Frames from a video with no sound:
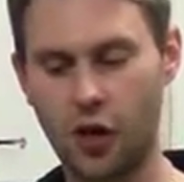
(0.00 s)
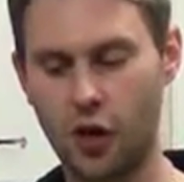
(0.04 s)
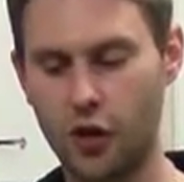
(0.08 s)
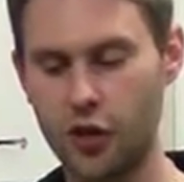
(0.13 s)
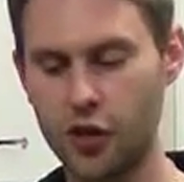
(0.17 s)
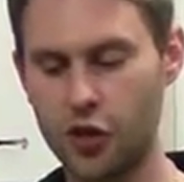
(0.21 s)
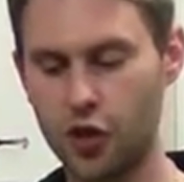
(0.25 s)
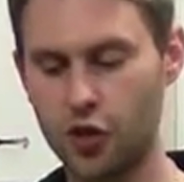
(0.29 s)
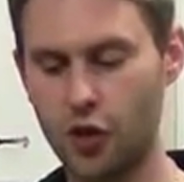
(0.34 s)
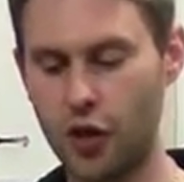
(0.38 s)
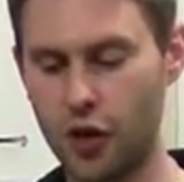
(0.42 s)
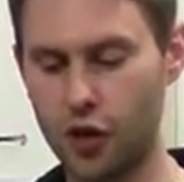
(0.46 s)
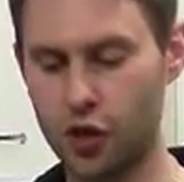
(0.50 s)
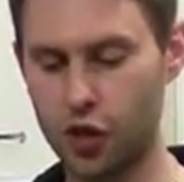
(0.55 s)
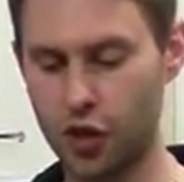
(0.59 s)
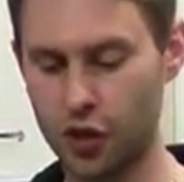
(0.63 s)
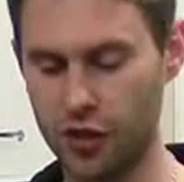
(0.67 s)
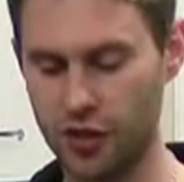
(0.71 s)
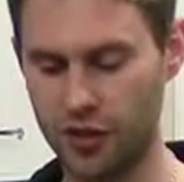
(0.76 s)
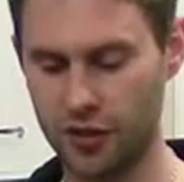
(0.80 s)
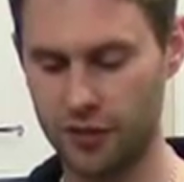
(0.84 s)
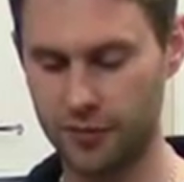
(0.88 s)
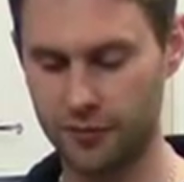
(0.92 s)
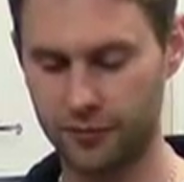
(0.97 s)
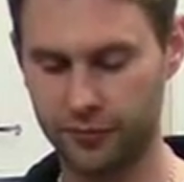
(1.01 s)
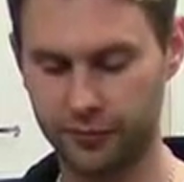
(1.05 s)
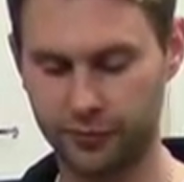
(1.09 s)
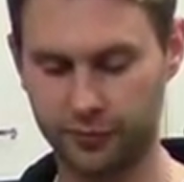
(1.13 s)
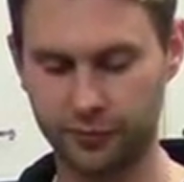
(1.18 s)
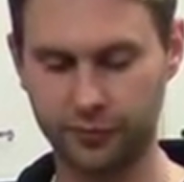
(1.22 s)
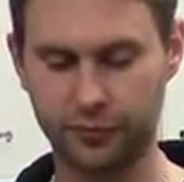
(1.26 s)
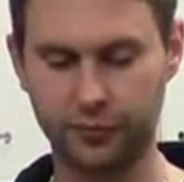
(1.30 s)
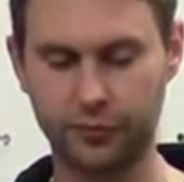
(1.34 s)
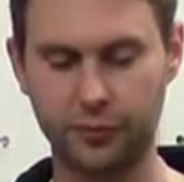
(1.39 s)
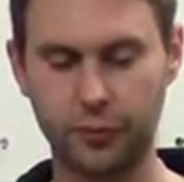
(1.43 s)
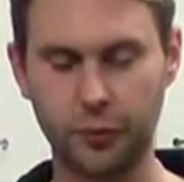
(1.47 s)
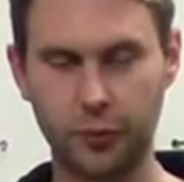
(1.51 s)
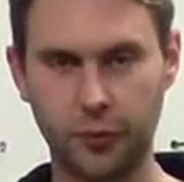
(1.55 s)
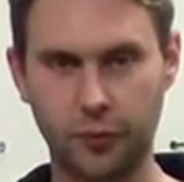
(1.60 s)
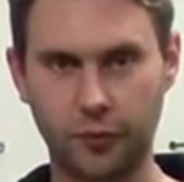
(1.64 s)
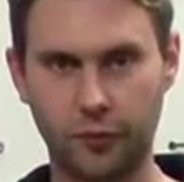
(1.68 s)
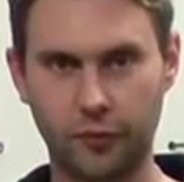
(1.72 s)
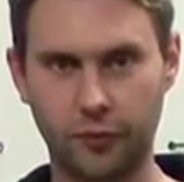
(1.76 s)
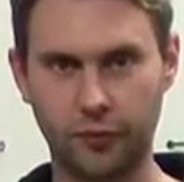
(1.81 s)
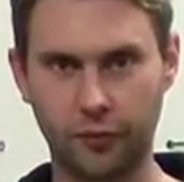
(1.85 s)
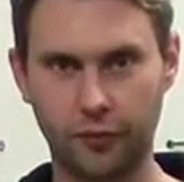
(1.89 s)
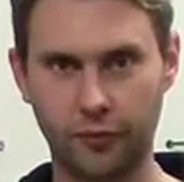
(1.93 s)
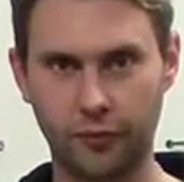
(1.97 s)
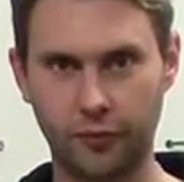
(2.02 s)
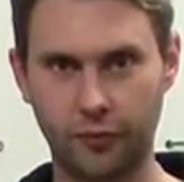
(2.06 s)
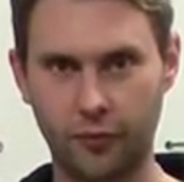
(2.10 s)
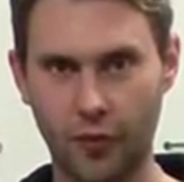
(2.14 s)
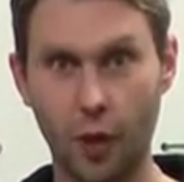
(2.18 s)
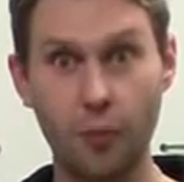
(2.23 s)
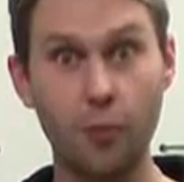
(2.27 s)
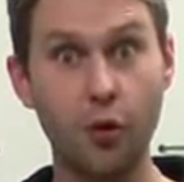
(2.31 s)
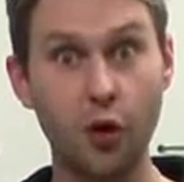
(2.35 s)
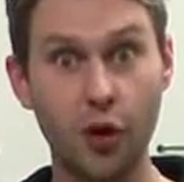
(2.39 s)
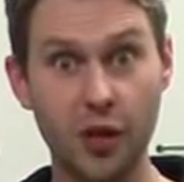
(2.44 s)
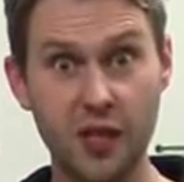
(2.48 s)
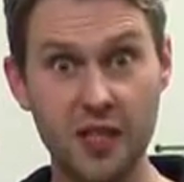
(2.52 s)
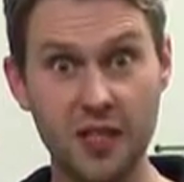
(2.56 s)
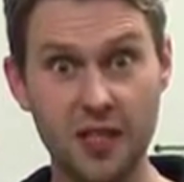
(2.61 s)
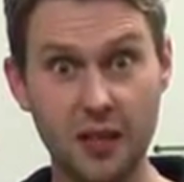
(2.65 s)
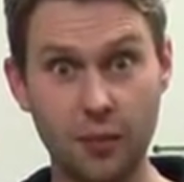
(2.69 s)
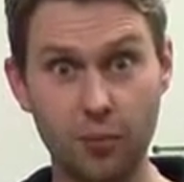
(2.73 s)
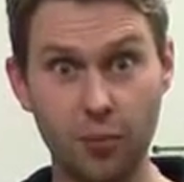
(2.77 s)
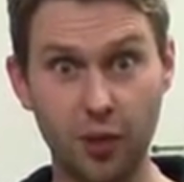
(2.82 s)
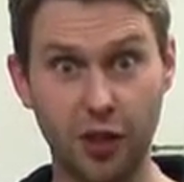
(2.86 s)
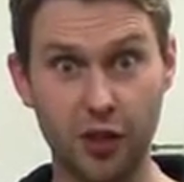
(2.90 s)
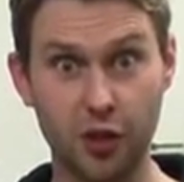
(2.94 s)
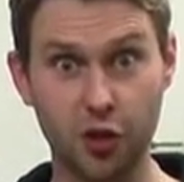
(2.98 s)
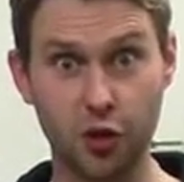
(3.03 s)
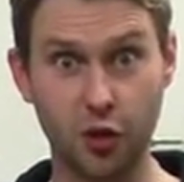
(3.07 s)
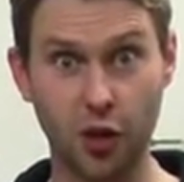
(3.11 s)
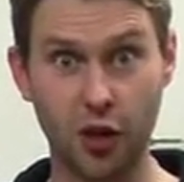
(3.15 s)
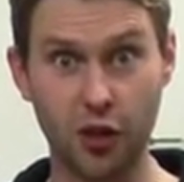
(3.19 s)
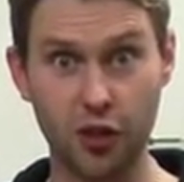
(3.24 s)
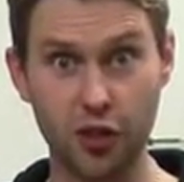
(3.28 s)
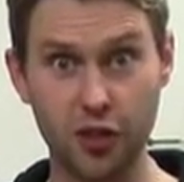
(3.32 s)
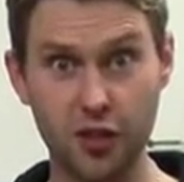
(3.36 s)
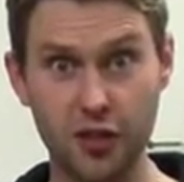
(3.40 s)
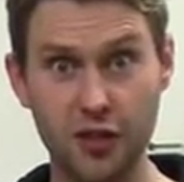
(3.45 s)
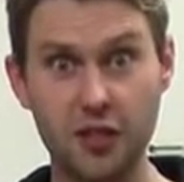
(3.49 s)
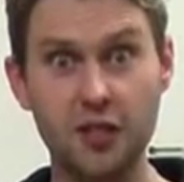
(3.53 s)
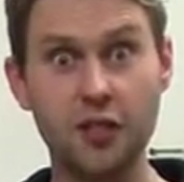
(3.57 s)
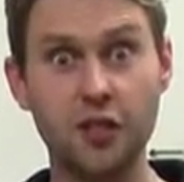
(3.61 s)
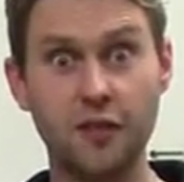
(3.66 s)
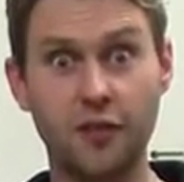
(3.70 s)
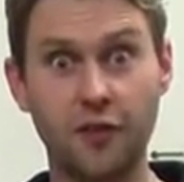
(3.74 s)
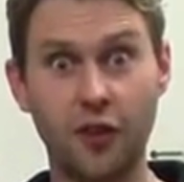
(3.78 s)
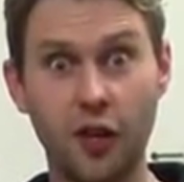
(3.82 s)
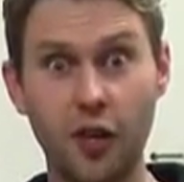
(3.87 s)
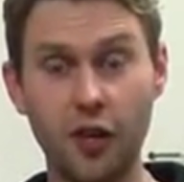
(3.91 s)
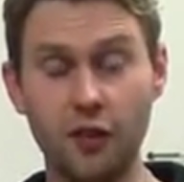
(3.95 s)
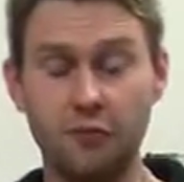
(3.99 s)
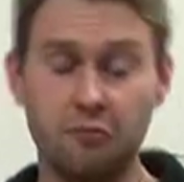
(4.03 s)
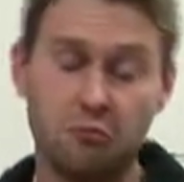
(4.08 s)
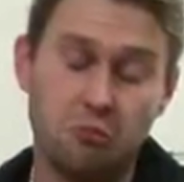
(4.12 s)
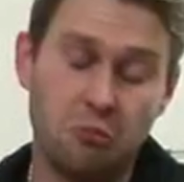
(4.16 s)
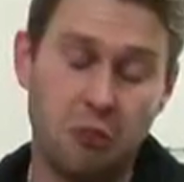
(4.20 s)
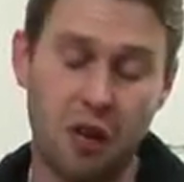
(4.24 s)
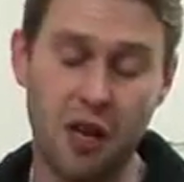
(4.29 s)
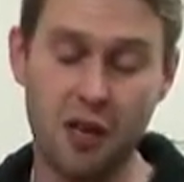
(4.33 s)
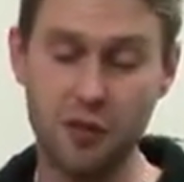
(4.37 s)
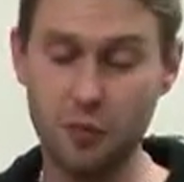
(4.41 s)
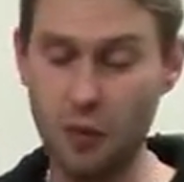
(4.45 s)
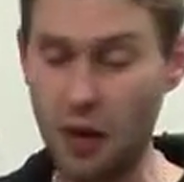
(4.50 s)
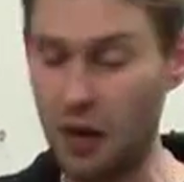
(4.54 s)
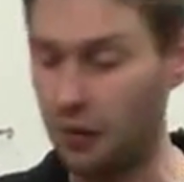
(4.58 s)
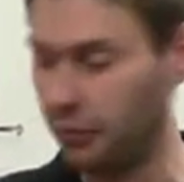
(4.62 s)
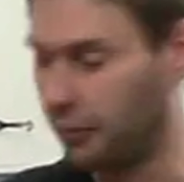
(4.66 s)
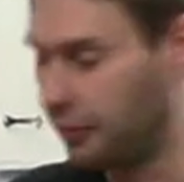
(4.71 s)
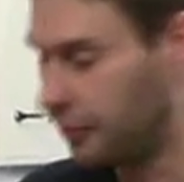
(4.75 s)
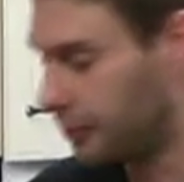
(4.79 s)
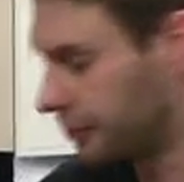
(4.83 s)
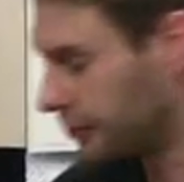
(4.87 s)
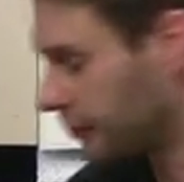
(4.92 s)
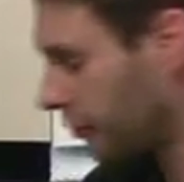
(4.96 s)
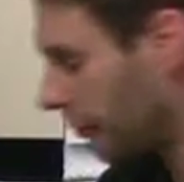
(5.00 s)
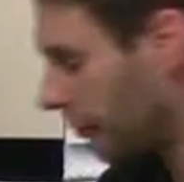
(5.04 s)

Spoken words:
our instructions. Pretty simple instructions to follow as well.